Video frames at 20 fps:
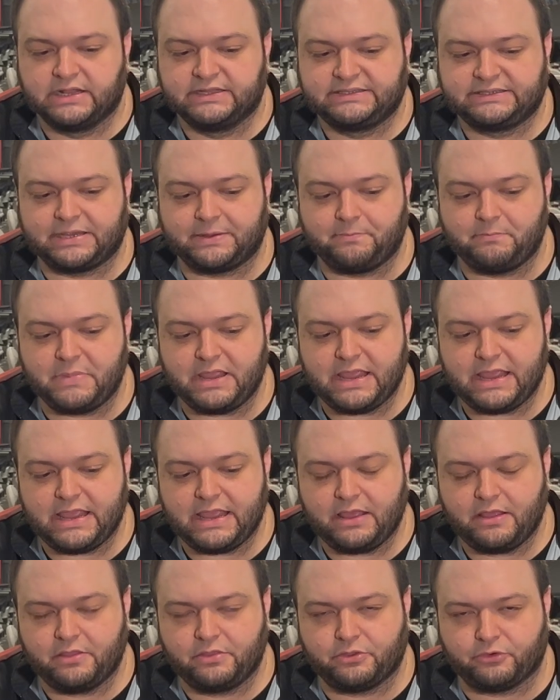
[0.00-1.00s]
To
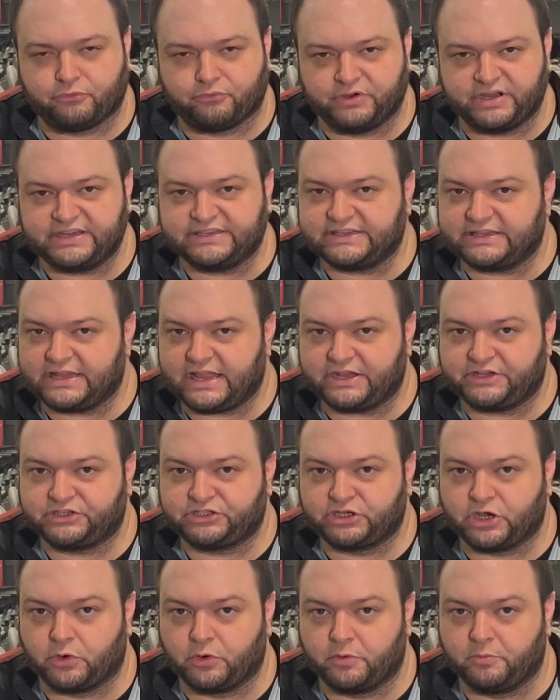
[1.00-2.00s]
me, the reason that's
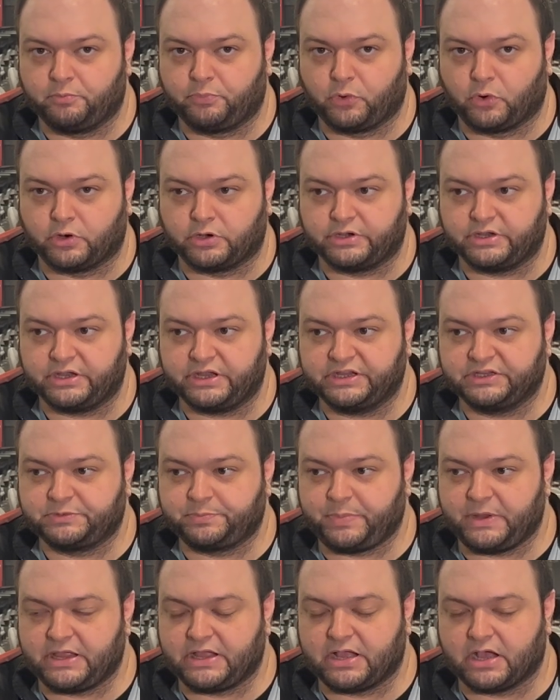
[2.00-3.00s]
so important is
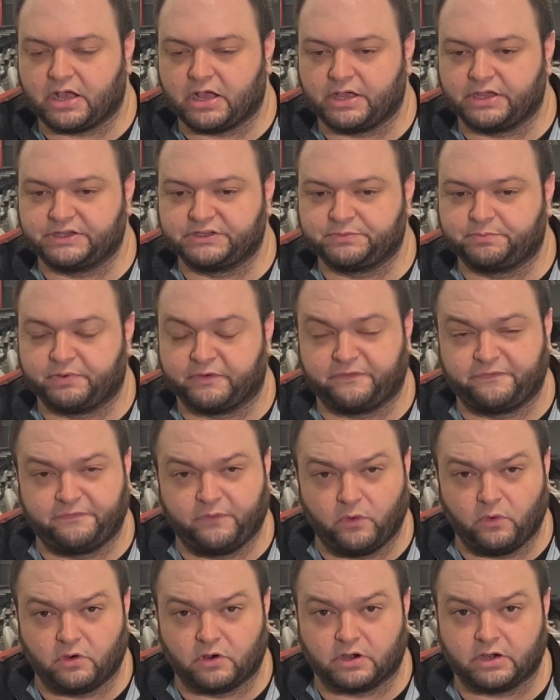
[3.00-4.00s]
because
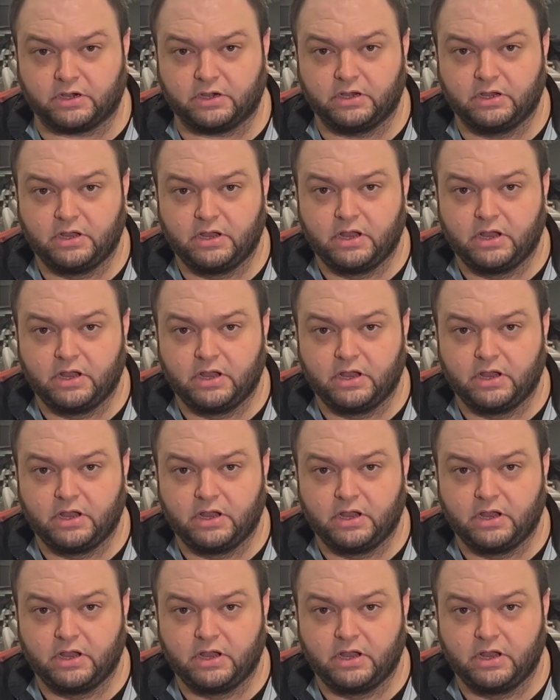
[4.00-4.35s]
before,